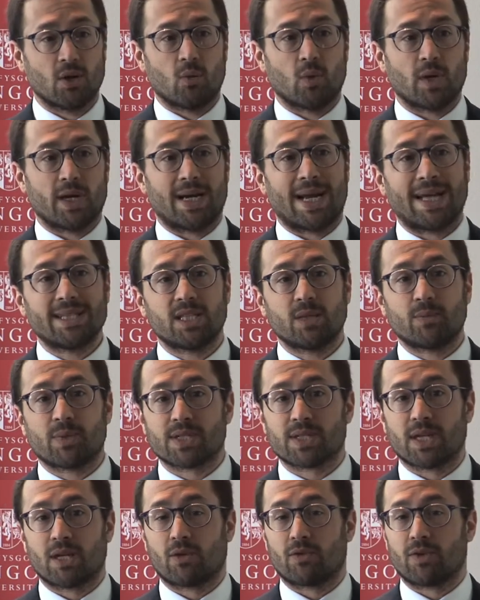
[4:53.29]
where
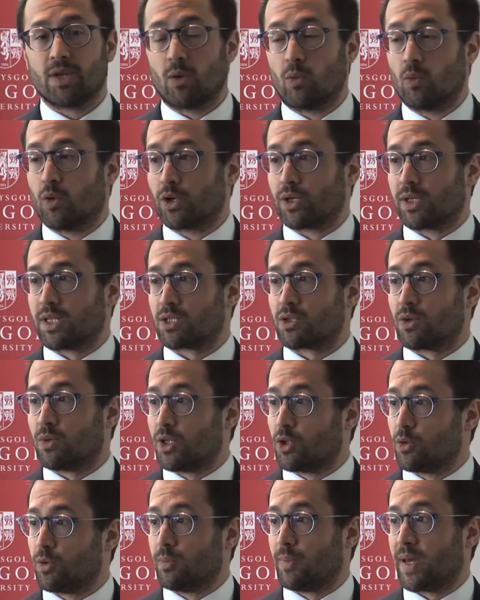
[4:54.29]
90% of the award is
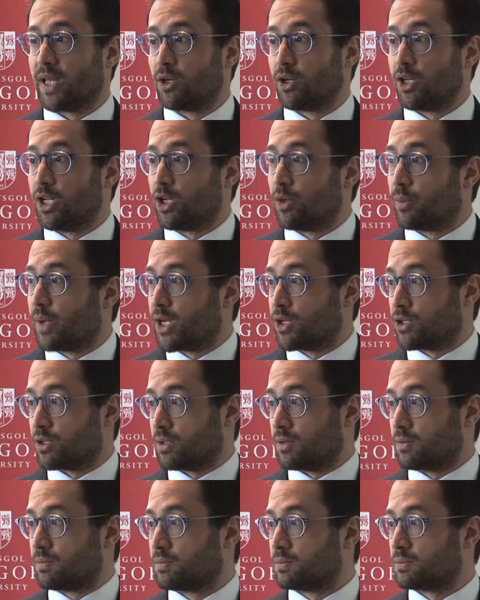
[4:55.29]
going to depend on innovation.